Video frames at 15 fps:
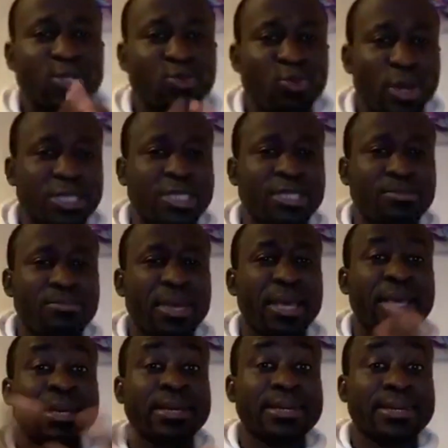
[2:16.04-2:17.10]
is watching
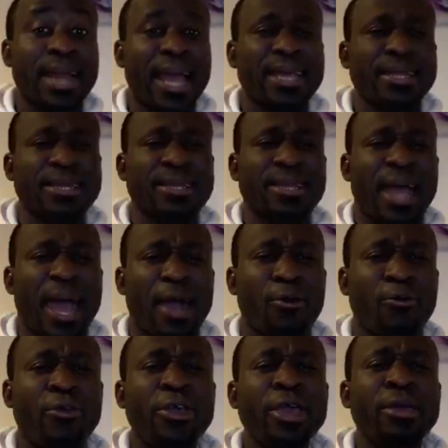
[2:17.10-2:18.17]
me right
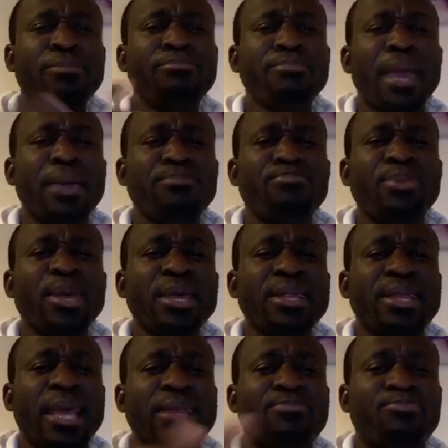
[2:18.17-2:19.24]
now,
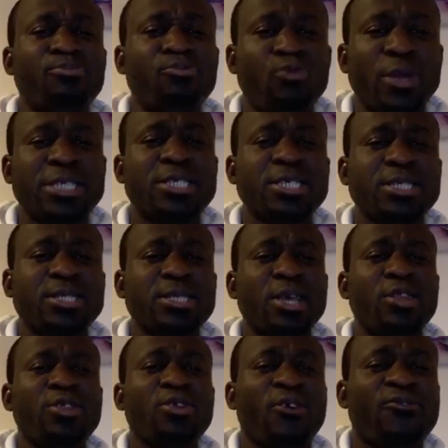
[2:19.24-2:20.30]
maybe the witches
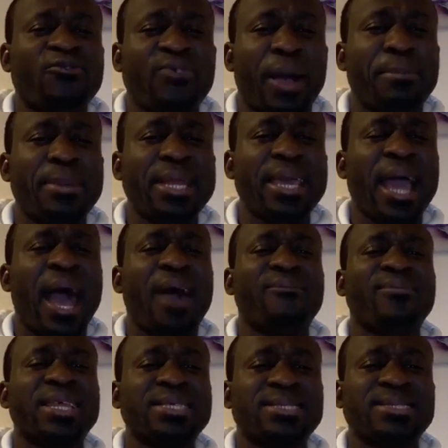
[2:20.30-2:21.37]
in your family
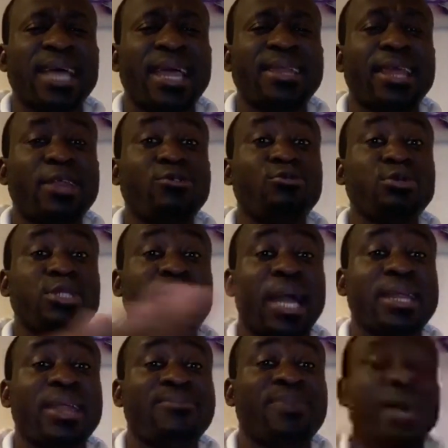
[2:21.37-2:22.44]
have decided you
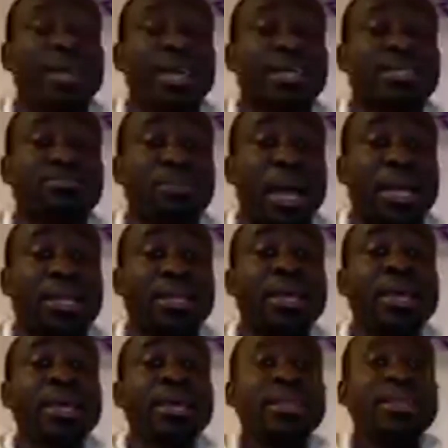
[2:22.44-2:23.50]
shall never get
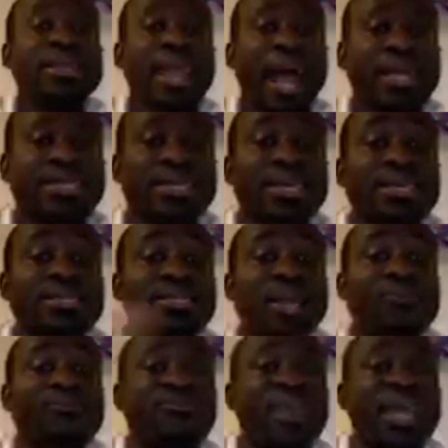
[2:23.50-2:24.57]
married. That is
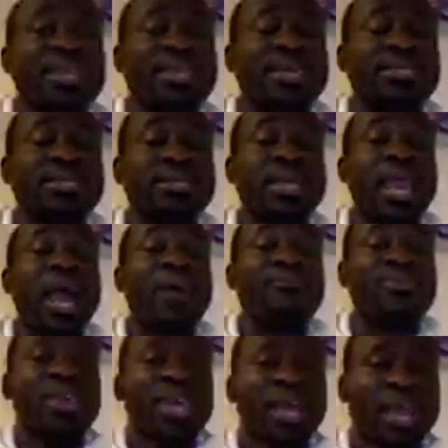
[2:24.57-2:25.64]
the verdict they
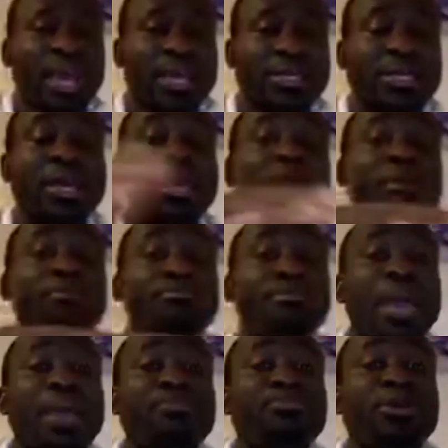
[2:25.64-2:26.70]
have declared.
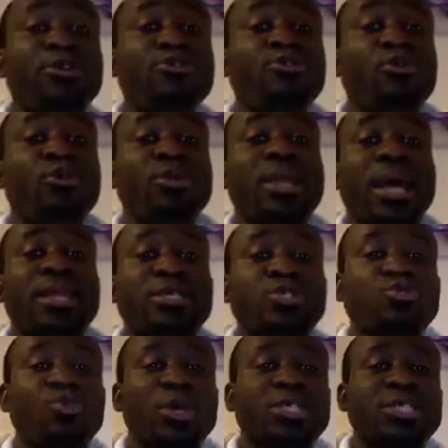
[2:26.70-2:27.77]
Maybe you that
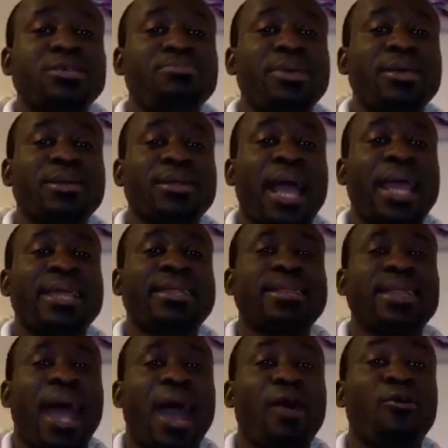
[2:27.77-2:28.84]
is watching me right
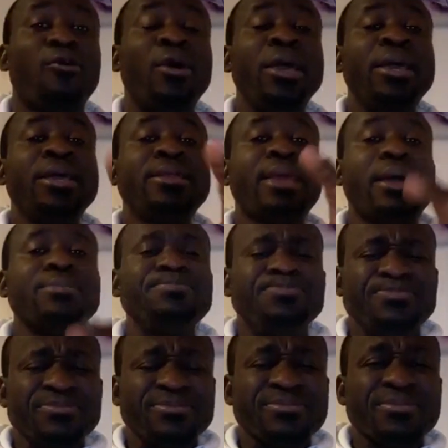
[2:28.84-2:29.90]
now, that
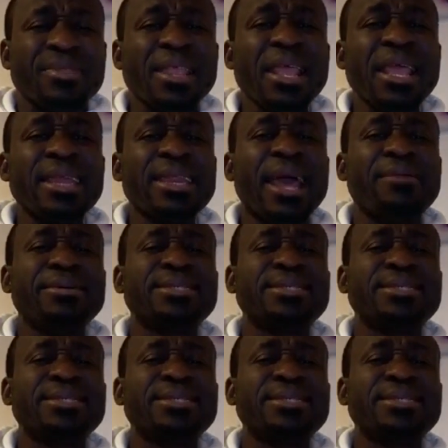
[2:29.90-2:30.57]
there